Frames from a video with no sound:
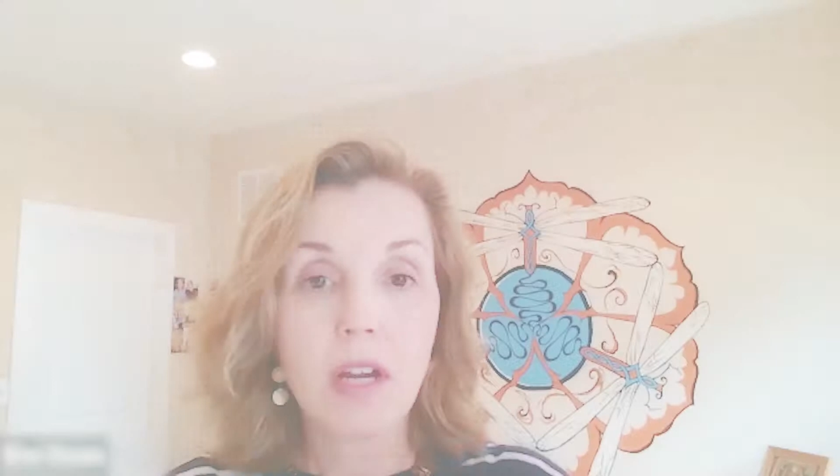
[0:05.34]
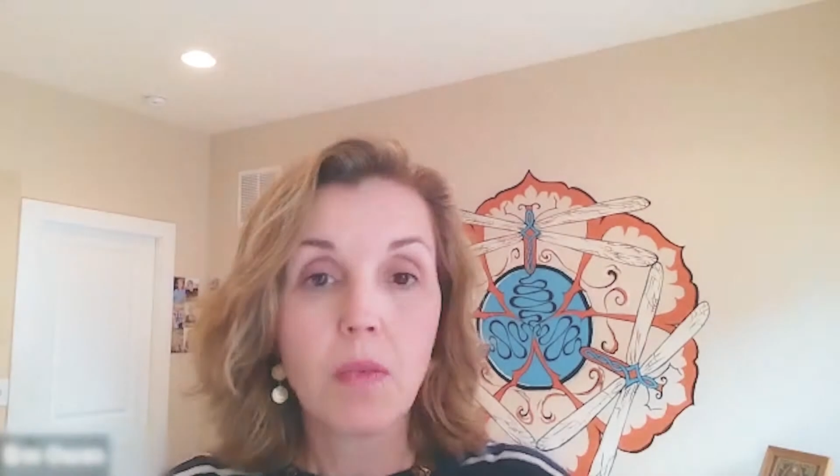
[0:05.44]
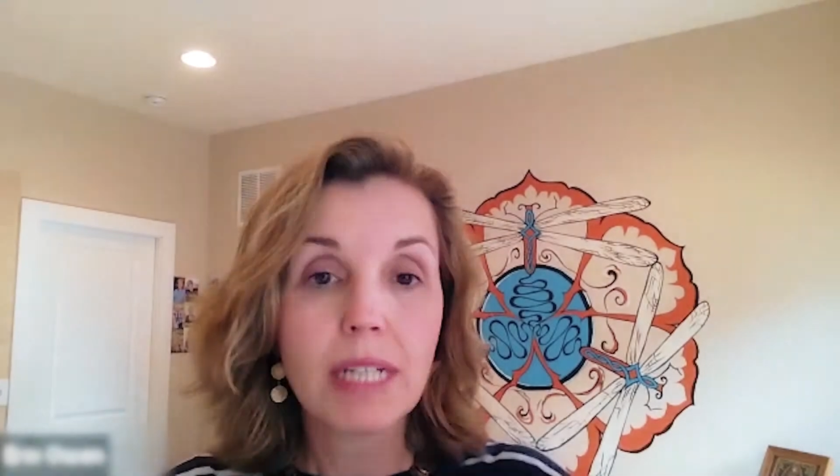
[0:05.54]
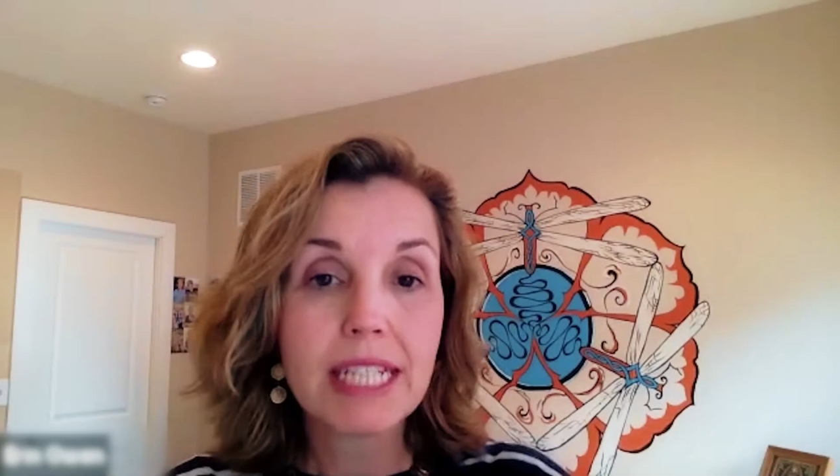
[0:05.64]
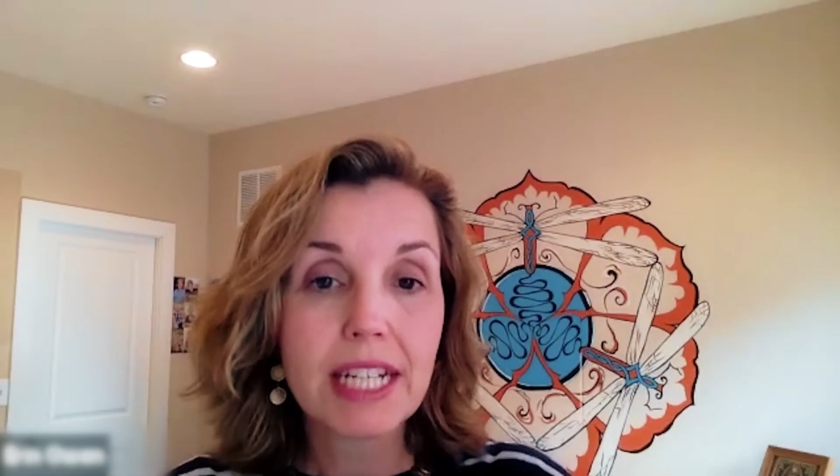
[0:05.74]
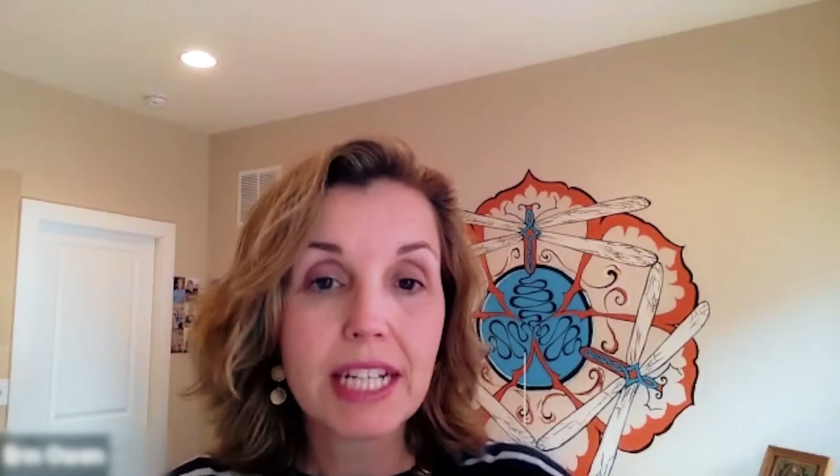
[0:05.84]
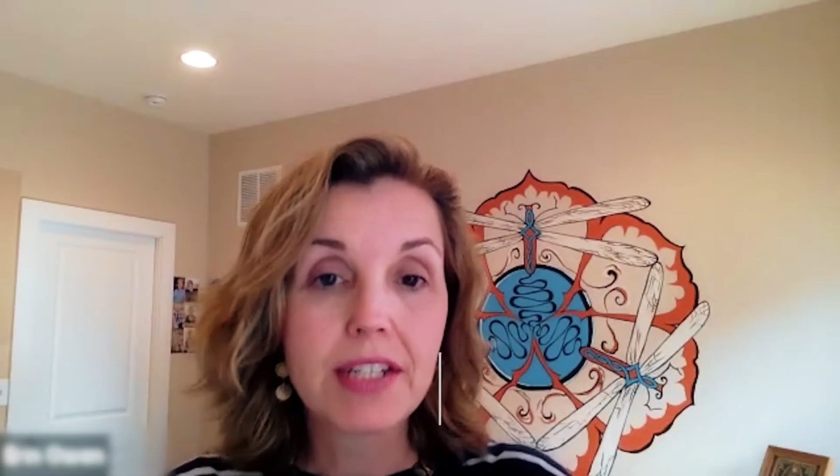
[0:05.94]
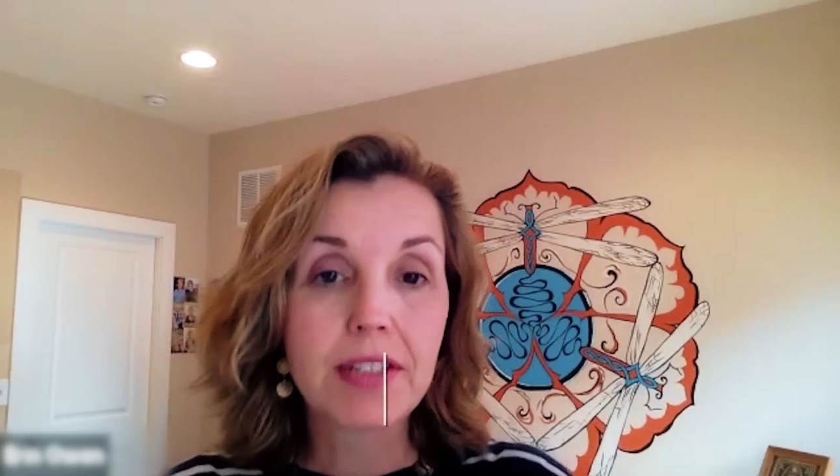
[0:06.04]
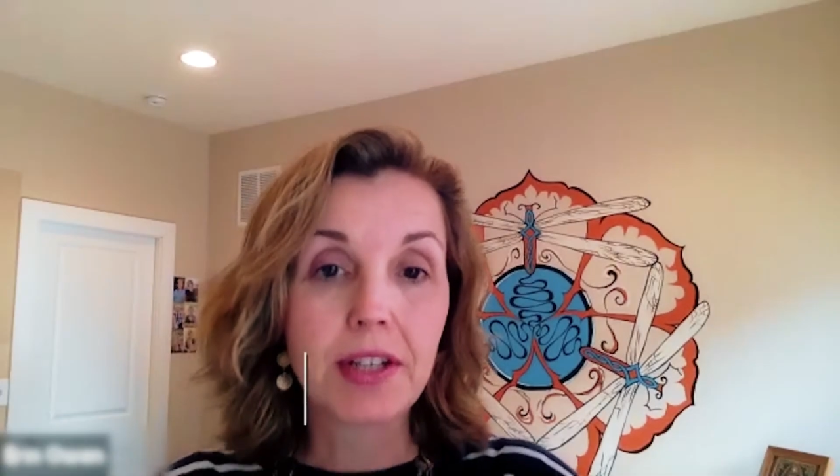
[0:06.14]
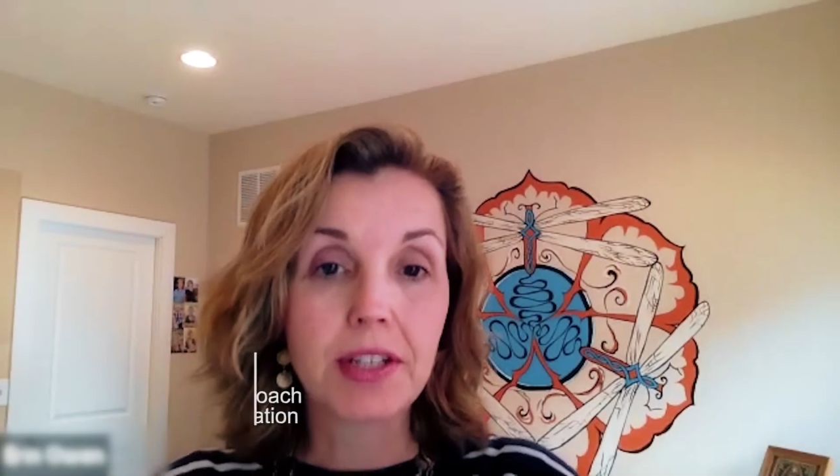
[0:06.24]
What
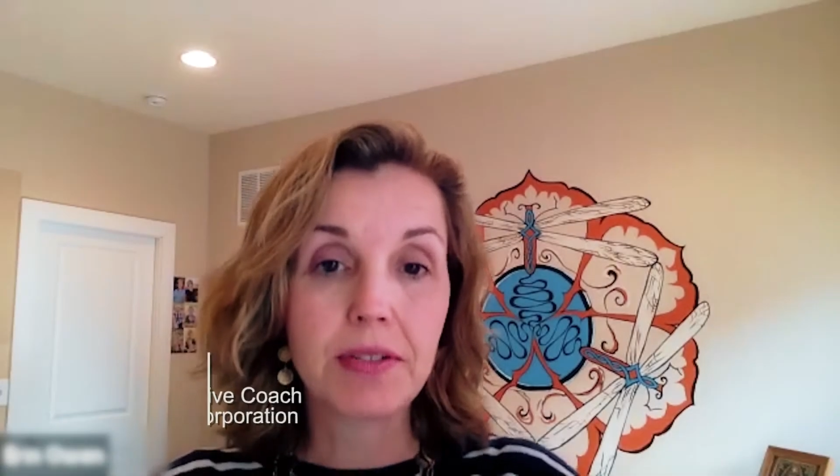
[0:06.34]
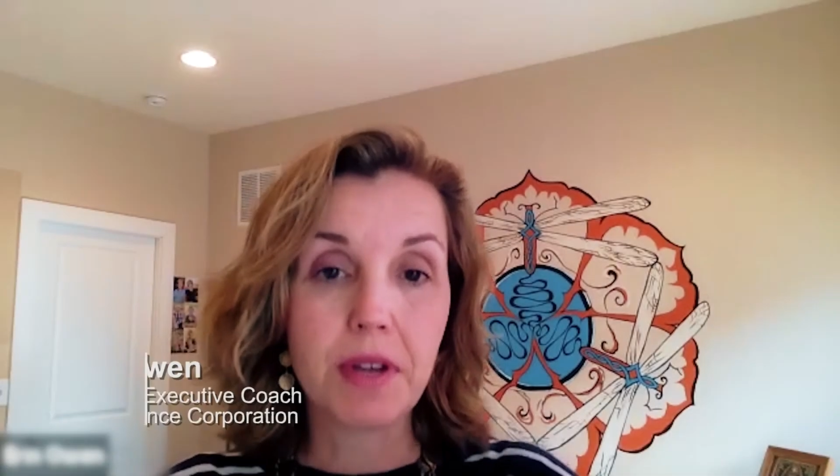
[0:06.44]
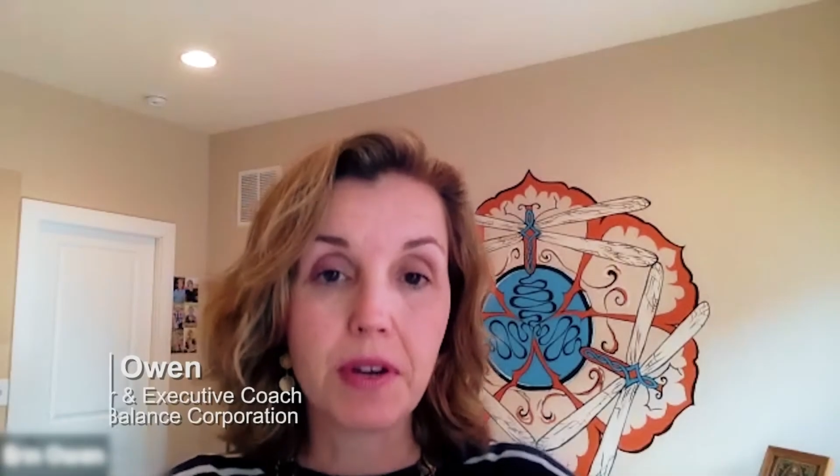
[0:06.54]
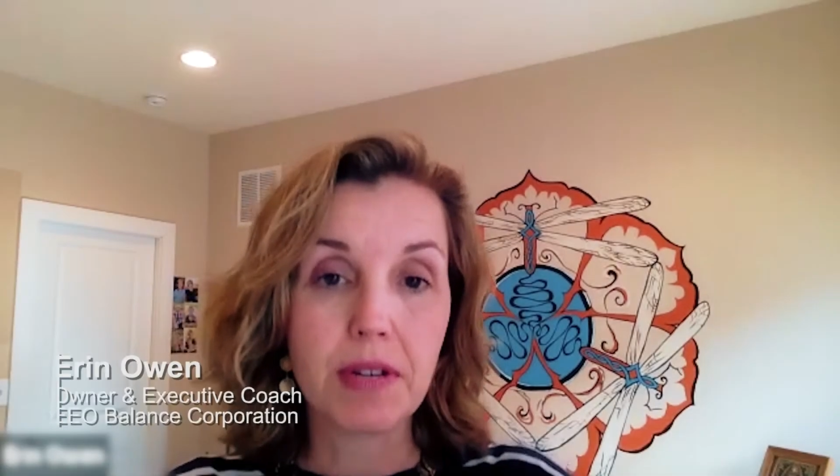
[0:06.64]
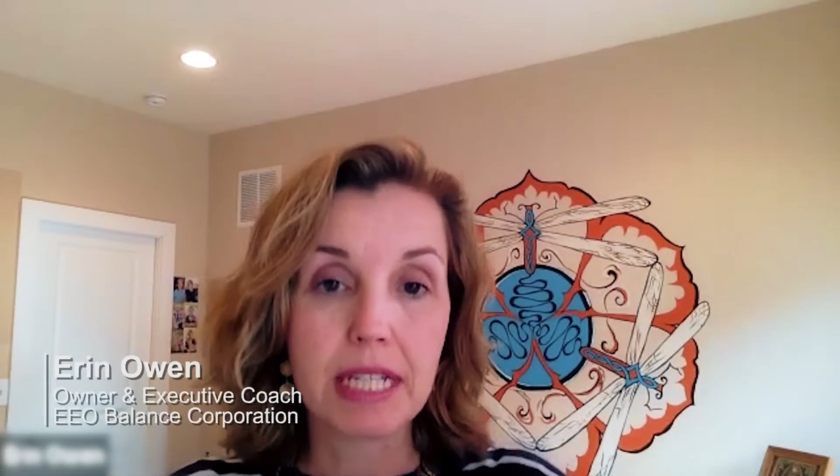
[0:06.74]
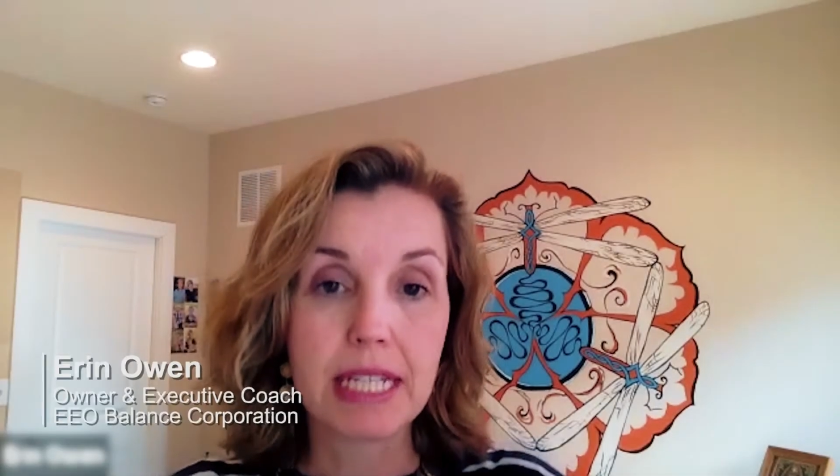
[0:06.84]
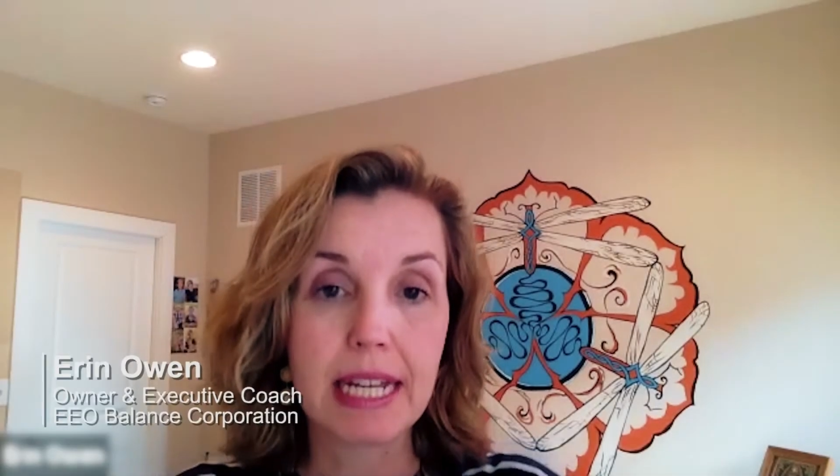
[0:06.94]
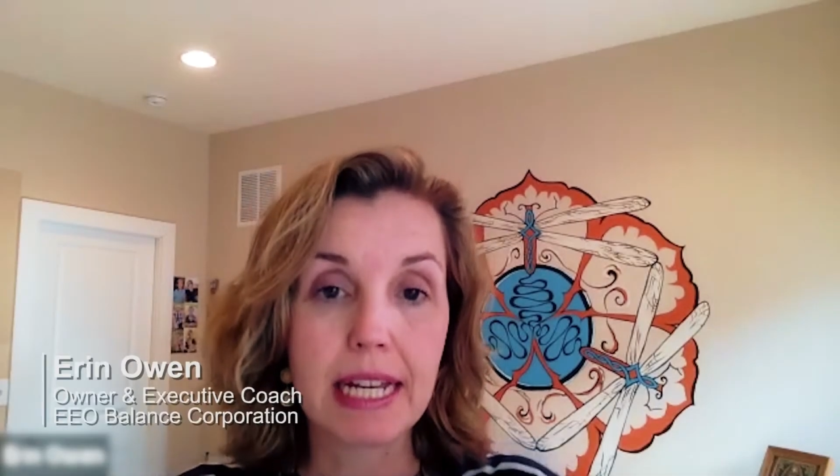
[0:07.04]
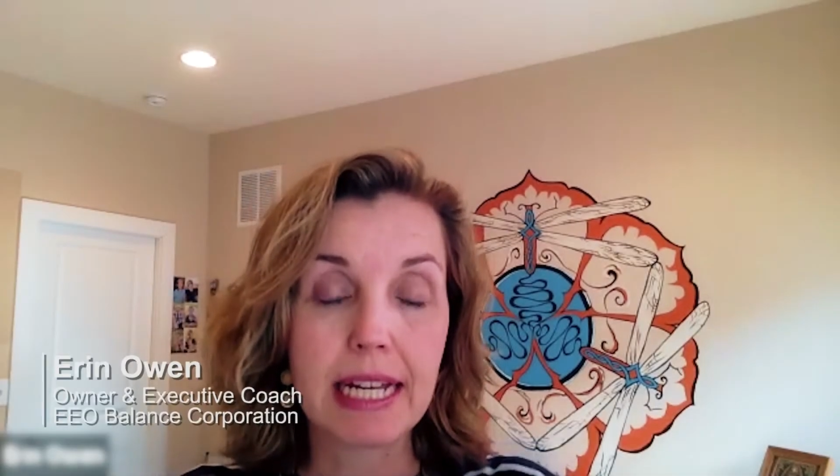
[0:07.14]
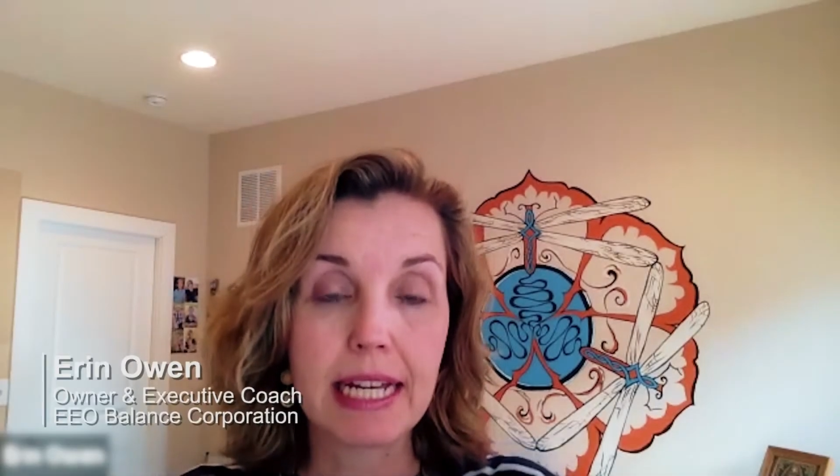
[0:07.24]
changes are you
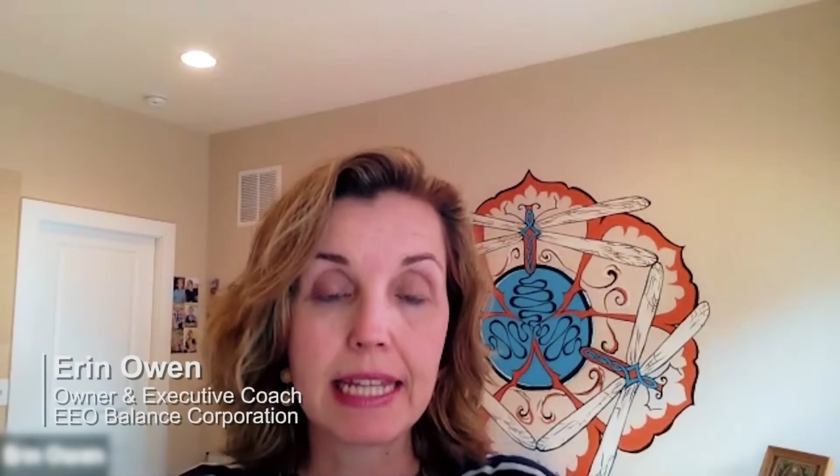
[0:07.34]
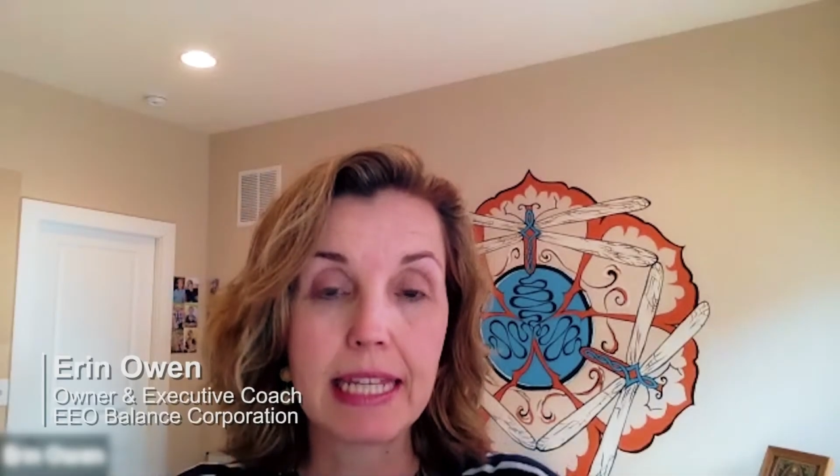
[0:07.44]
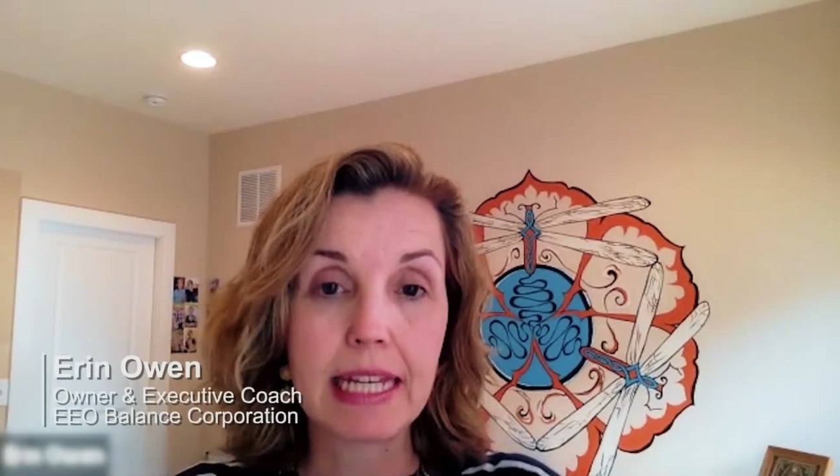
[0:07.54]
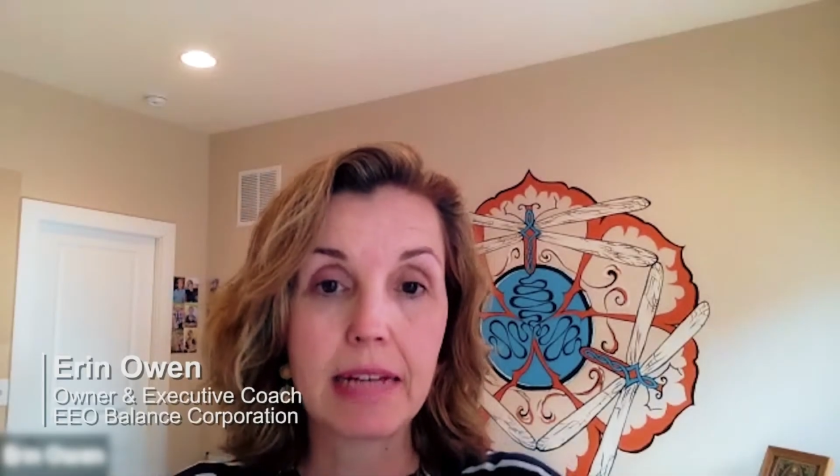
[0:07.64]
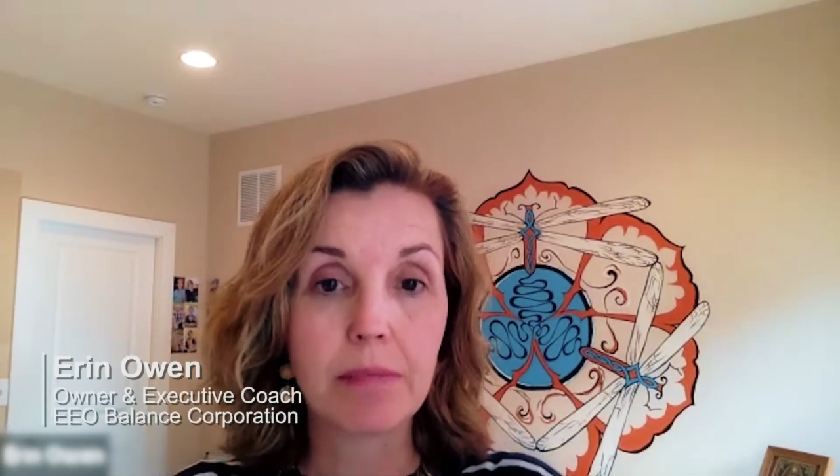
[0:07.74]
noticing in the